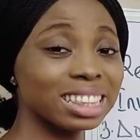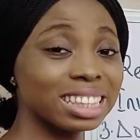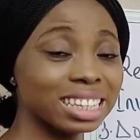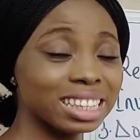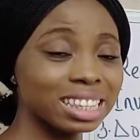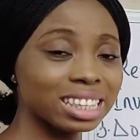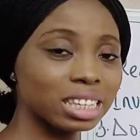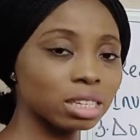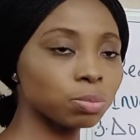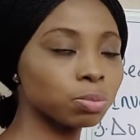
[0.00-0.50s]

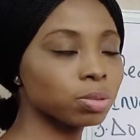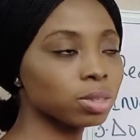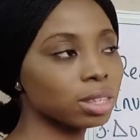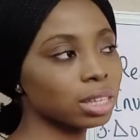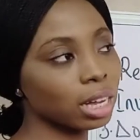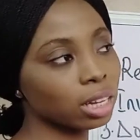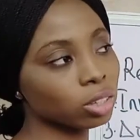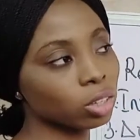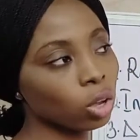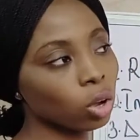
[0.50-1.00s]
tips
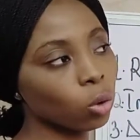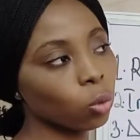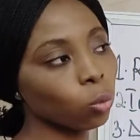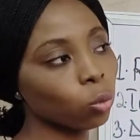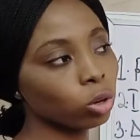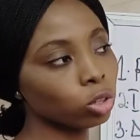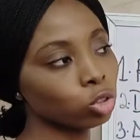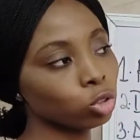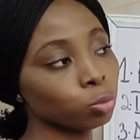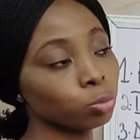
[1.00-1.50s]
that
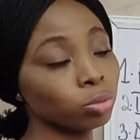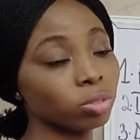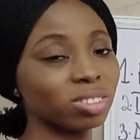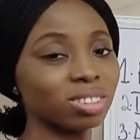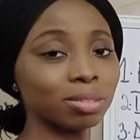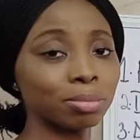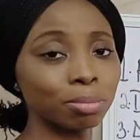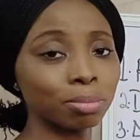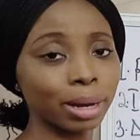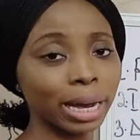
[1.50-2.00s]
one should put
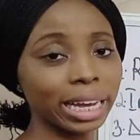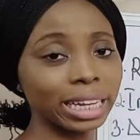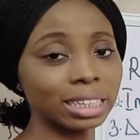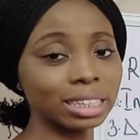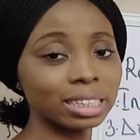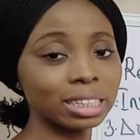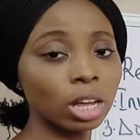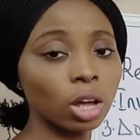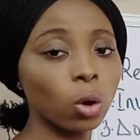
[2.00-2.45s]
in mind